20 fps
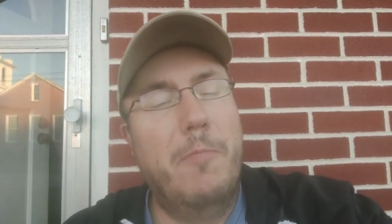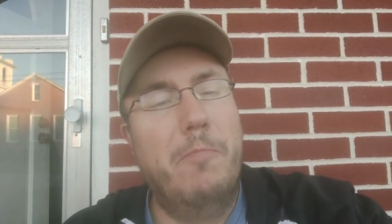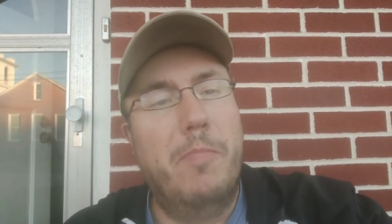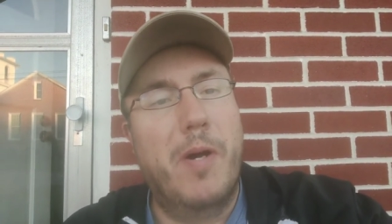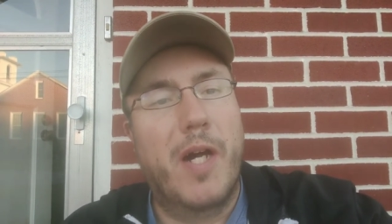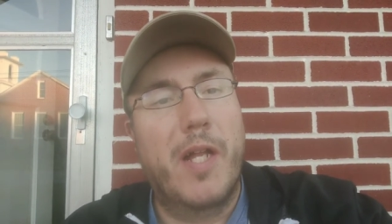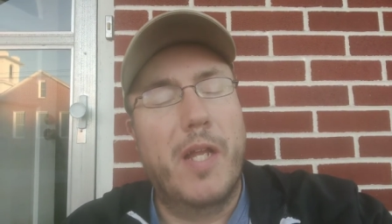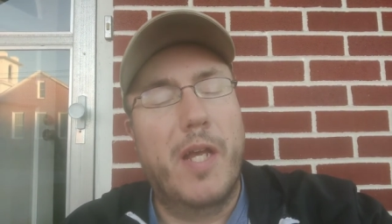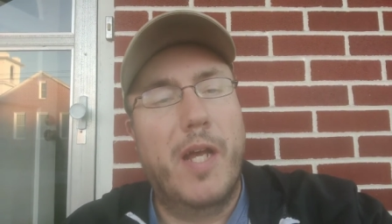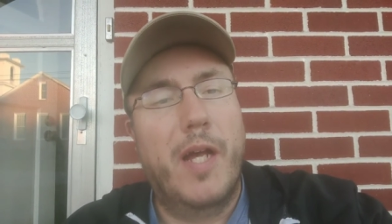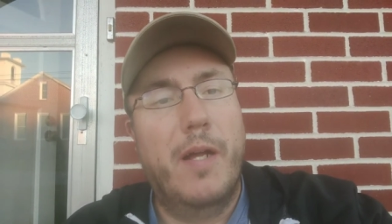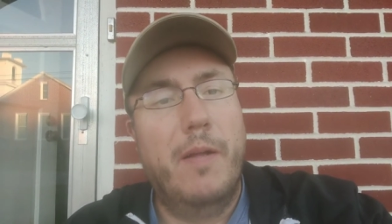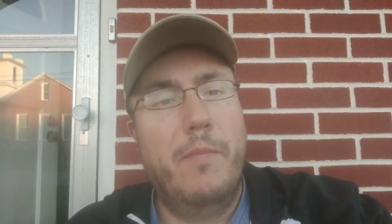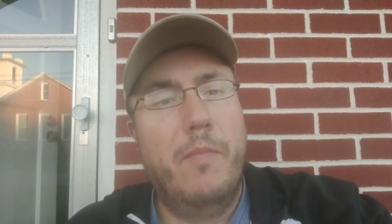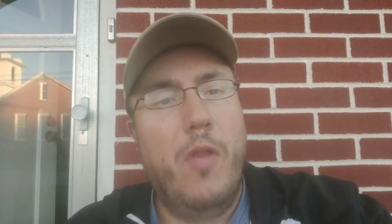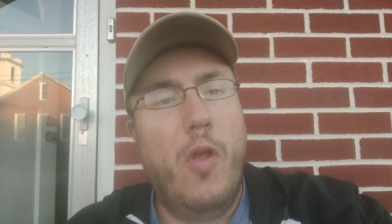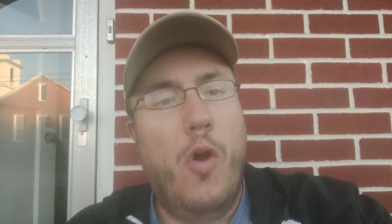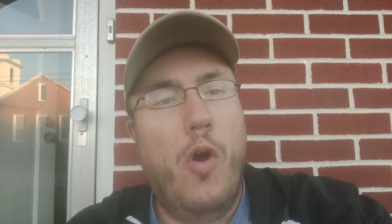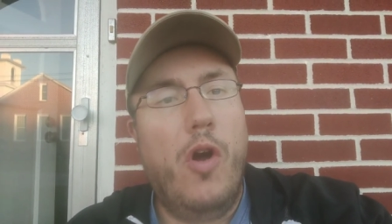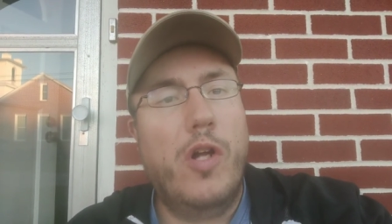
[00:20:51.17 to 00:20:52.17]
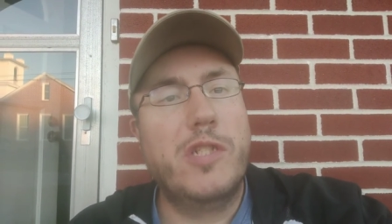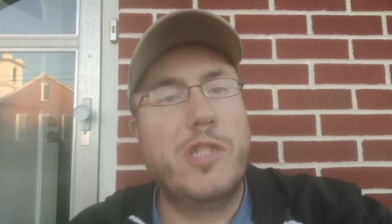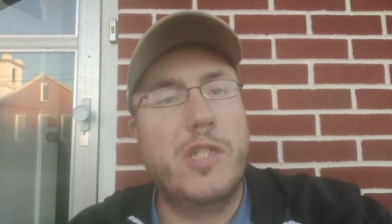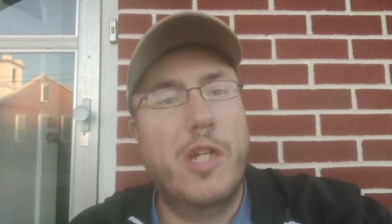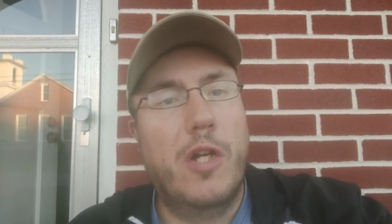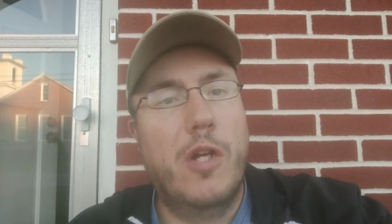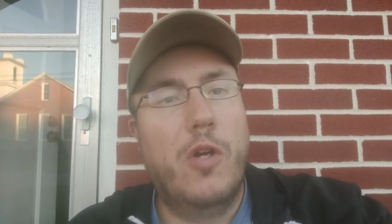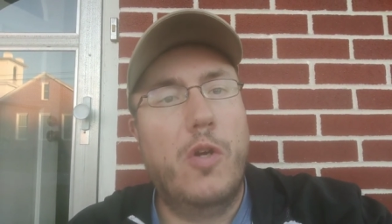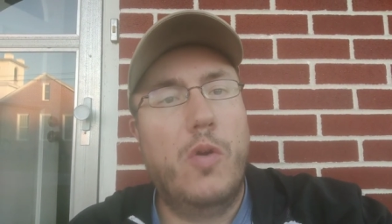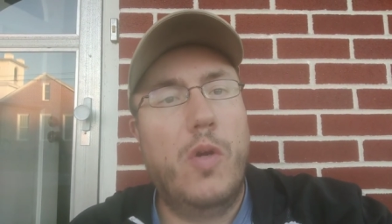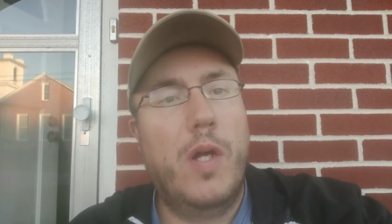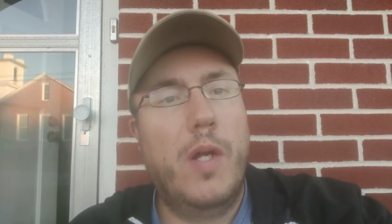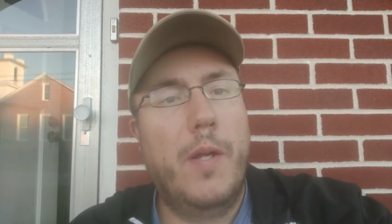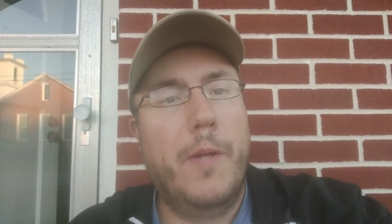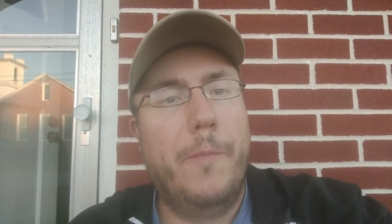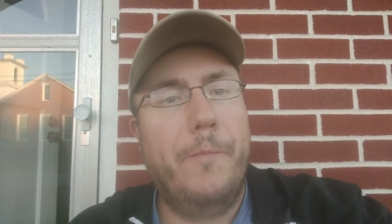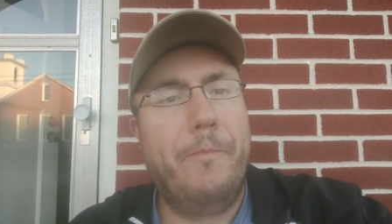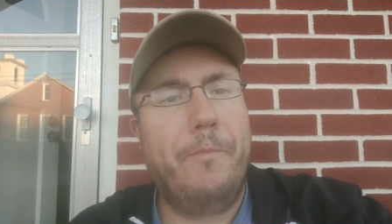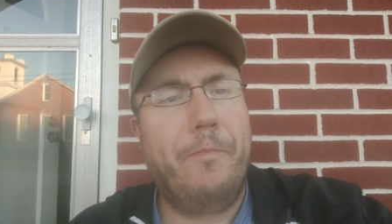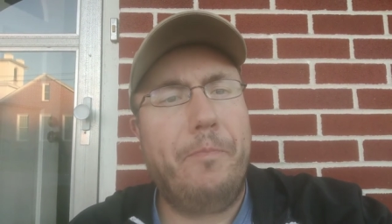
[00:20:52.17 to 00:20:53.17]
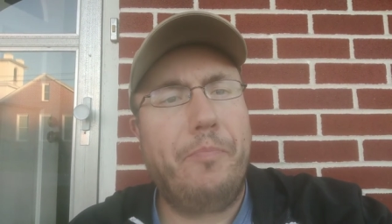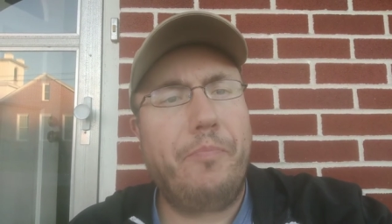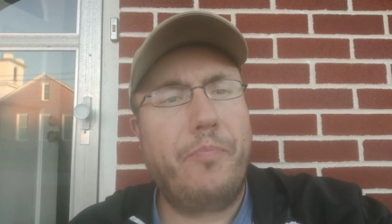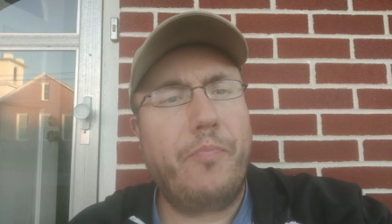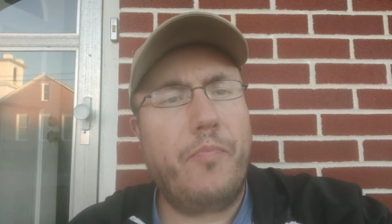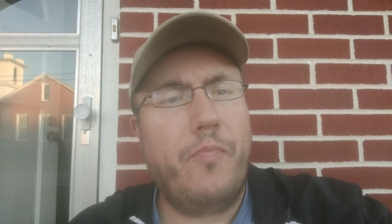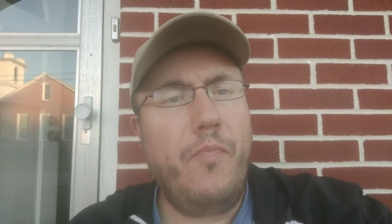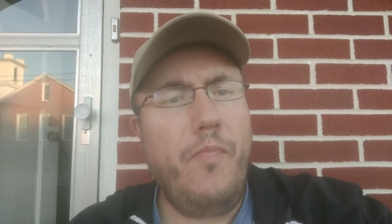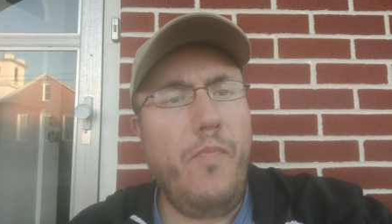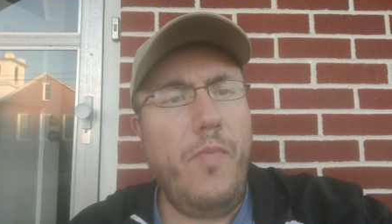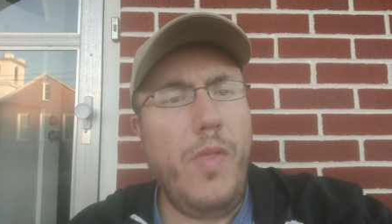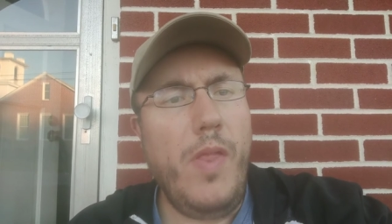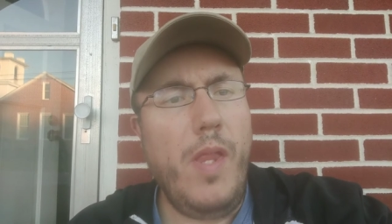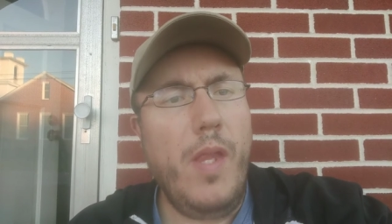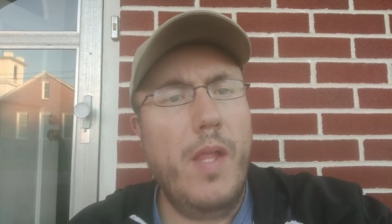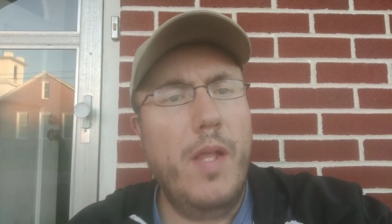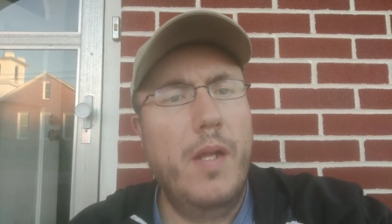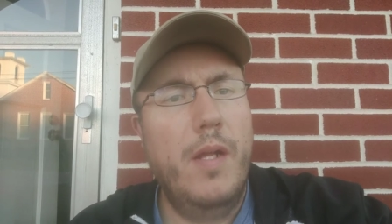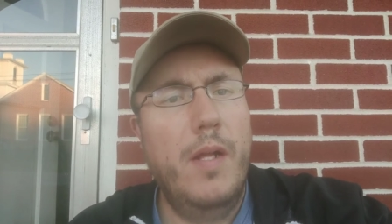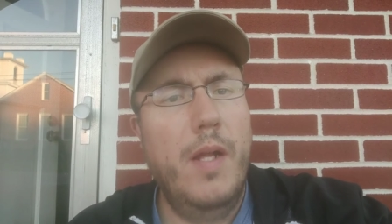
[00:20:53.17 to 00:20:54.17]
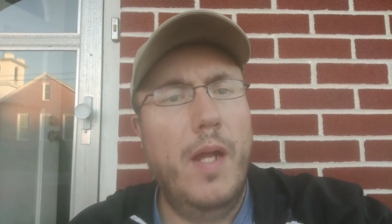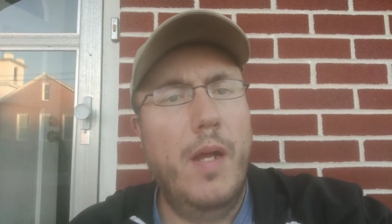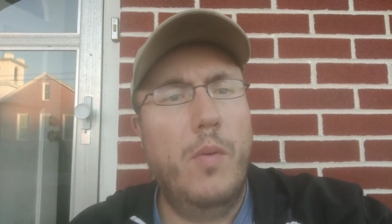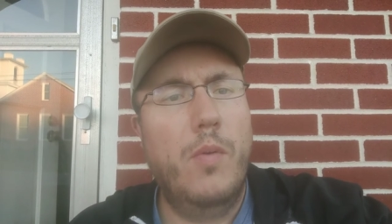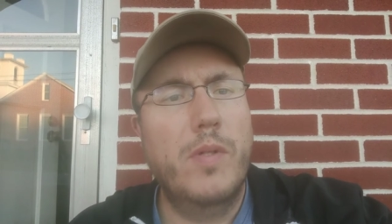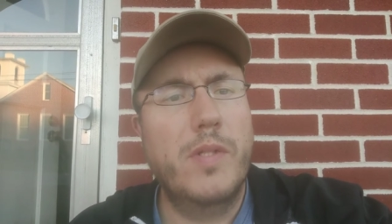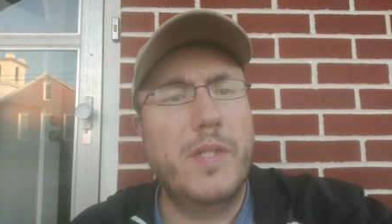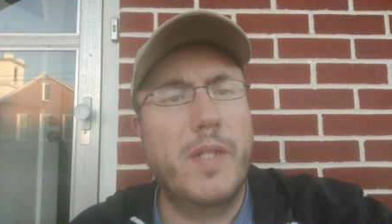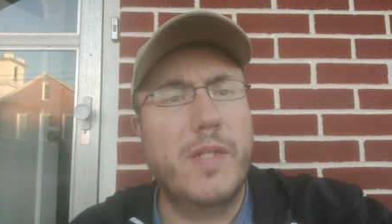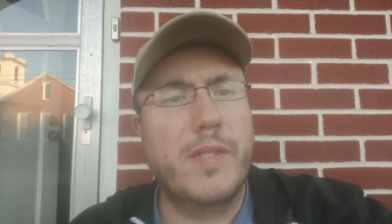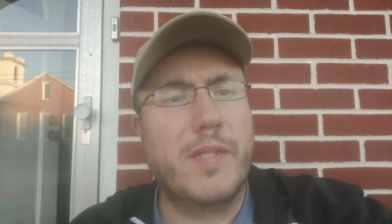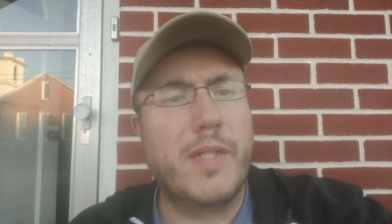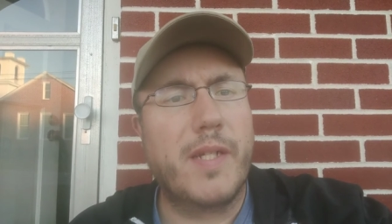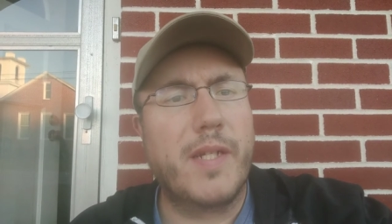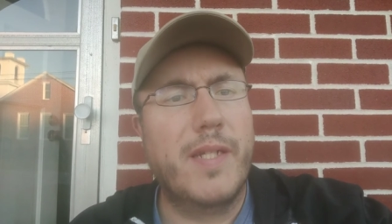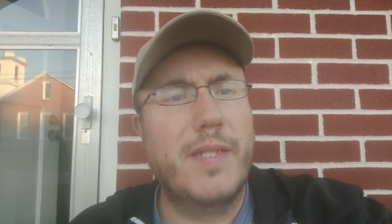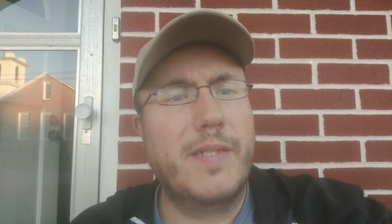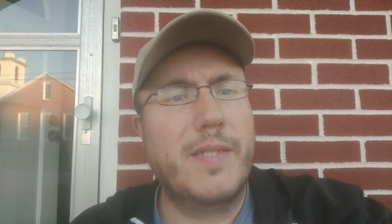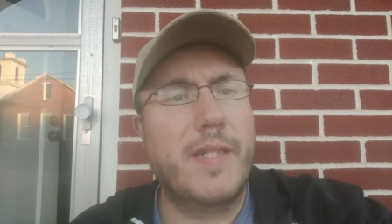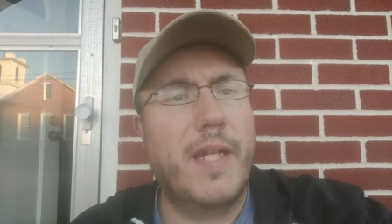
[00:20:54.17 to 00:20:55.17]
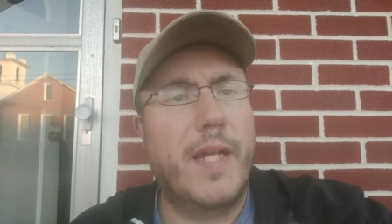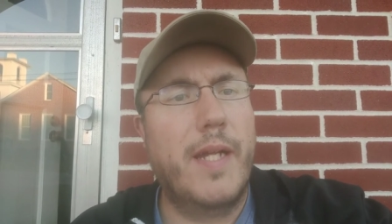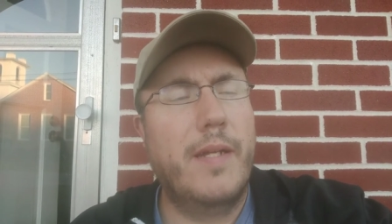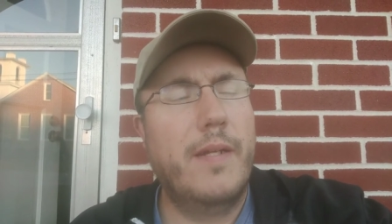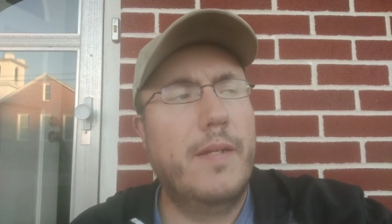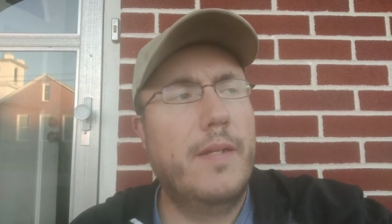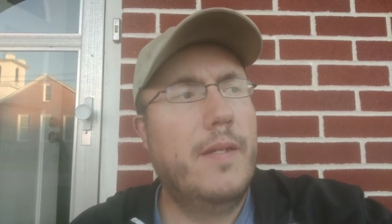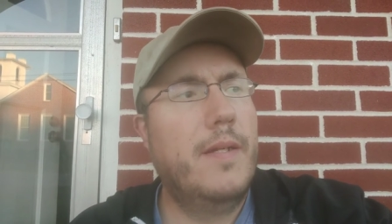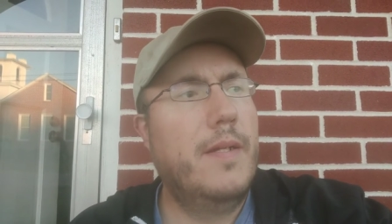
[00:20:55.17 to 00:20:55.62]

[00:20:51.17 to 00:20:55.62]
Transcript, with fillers: But uh, also, uh, what else I gotta say?